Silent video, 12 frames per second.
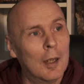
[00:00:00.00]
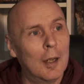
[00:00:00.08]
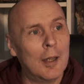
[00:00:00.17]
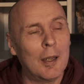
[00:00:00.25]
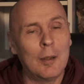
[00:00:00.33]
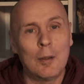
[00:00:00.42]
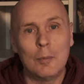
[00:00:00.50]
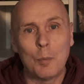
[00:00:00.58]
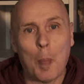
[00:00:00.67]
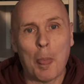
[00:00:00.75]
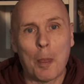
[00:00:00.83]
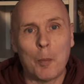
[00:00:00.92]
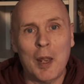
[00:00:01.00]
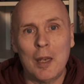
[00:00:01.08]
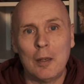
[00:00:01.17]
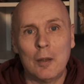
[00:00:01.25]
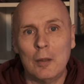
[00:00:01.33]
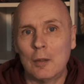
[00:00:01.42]

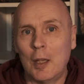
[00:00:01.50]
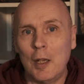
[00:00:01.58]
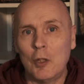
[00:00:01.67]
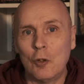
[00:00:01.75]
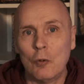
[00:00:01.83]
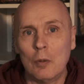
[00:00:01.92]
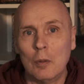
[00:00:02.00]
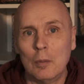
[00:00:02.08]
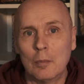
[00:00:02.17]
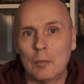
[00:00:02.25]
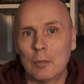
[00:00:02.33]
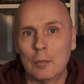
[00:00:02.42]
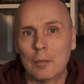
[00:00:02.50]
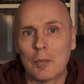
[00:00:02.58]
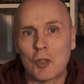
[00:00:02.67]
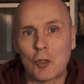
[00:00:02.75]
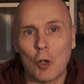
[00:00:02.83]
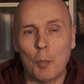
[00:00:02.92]
when they do
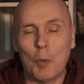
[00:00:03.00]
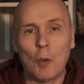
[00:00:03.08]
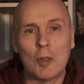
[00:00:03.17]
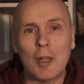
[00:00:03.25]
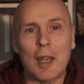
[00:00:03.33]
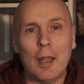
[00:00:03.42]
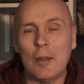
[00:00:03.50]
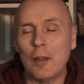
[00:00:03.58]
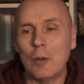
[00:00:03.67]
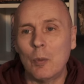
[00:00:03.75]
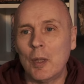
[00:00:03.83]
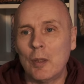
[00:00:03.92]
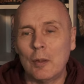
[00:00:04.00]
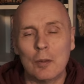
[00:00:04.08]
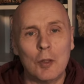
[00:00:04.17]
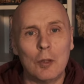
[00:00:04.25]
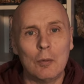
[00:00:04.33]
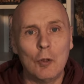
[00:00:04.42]
stop altogether
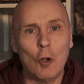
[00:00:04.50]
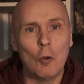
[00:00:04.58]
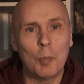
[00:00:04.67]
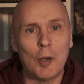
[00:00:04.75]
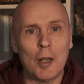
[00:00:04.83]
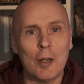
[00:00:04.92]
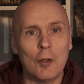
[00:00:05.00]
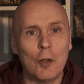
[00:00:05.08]
with, you know, no prior